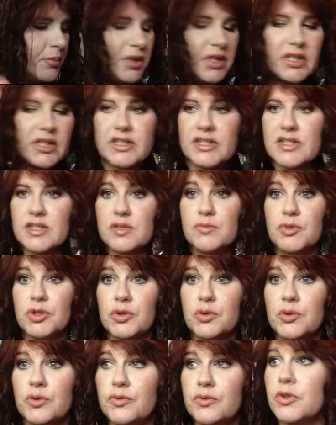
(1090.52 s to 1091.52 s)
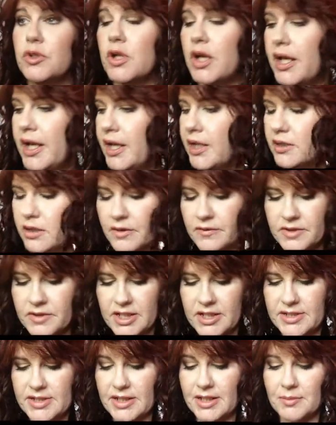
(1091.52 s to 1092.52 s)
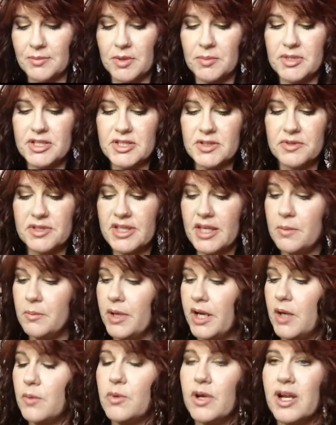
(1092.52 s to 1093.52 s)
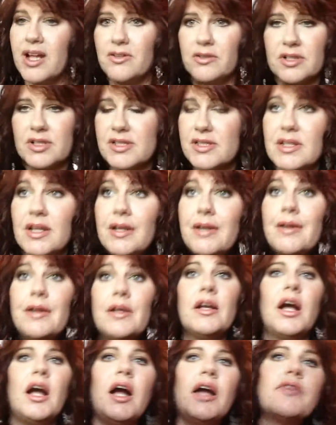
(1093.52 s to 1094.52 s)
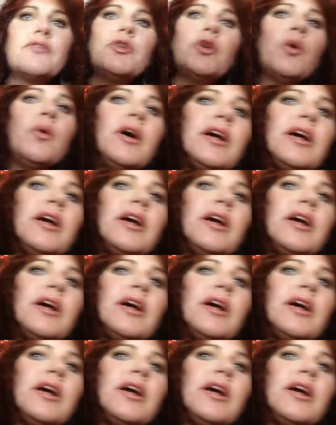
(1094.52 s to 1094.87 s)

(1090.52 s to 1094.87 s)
But it is beautiful, and I love these, and I'm going to be so sad when I run out, because I have no